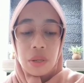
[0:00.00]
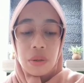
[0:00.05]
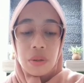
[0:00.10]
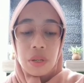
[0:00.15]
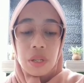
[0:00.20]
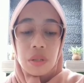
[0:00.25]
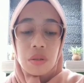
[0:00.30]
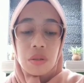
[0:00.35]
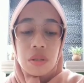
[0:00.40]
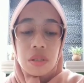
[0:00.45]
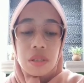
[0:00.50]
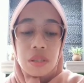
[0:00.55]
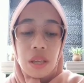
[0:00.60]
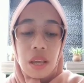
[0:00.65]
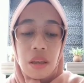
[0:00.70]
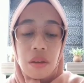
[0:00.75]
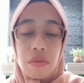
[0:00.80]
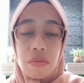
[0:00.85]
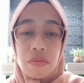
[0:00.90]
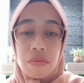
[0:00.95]
You need to
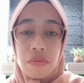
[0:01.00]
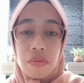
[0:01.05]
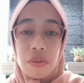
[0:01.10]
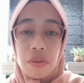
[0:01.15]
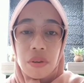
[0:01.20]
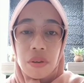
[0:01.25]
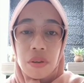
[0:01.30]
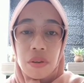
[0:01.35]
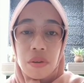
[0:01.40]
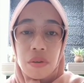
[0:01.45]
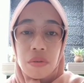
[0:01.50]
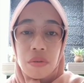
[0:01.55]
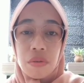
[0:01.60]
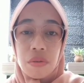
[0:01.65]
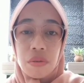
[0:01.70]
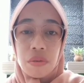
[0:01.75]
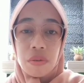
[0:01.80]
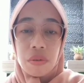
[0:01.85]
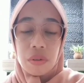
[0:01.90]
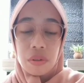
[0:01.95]
say
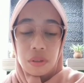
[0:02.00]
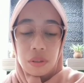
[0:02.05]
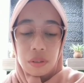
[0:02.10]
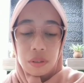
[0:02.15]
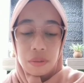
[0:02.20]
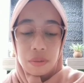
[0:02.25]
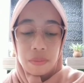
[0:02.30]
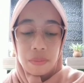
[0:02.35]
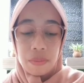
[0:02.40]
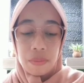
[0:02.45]
feel.